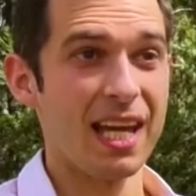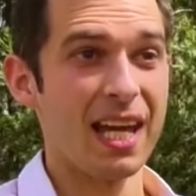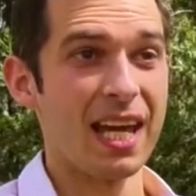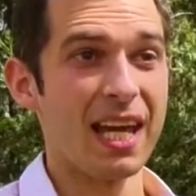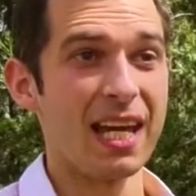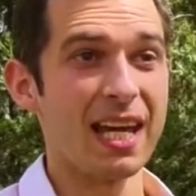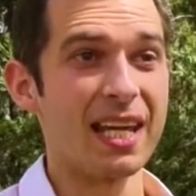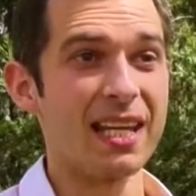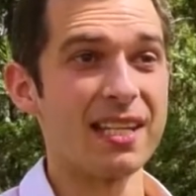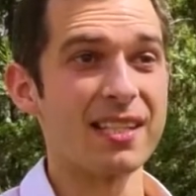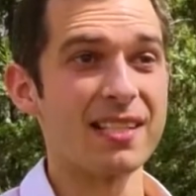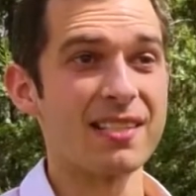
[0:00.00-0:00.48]

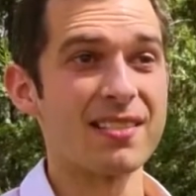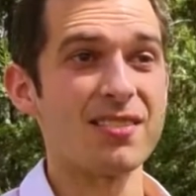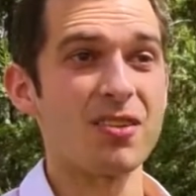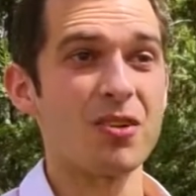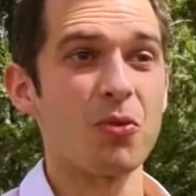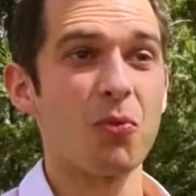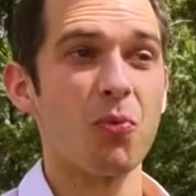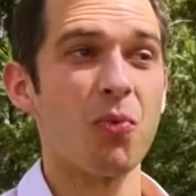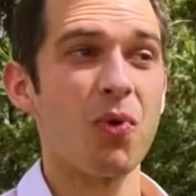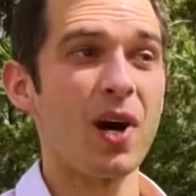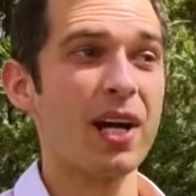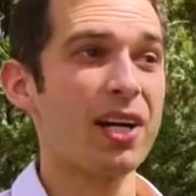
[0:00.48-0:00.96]
is
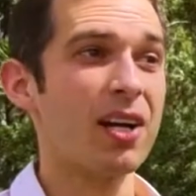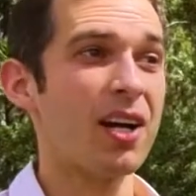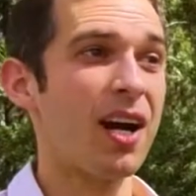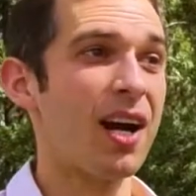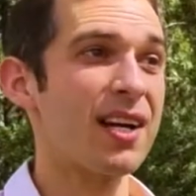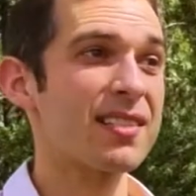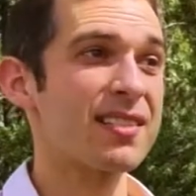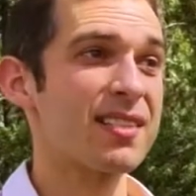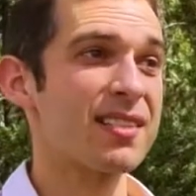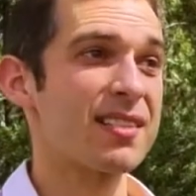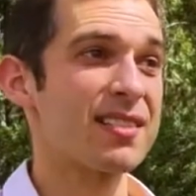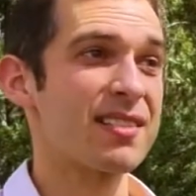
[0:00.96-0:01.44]
what
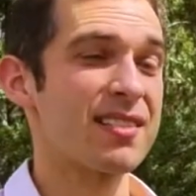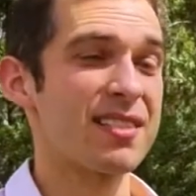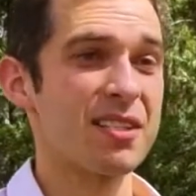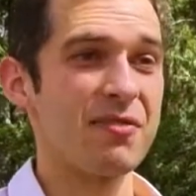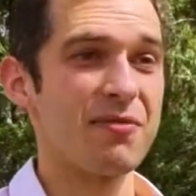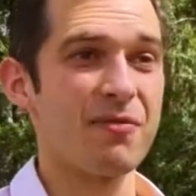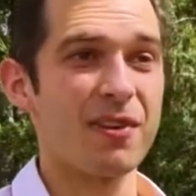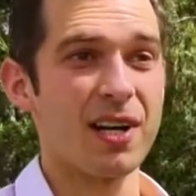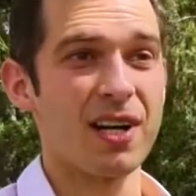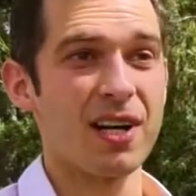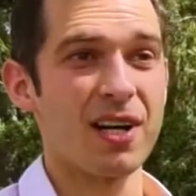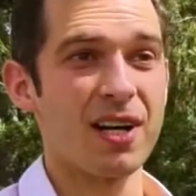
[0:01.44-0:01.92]
causes
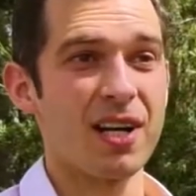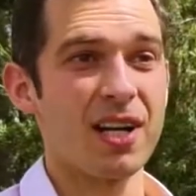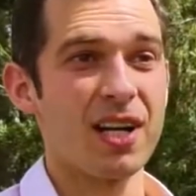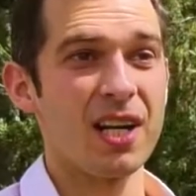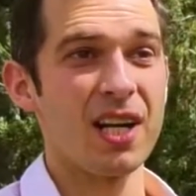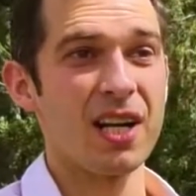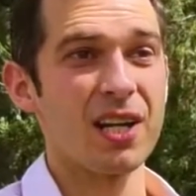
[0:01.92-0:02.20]
severe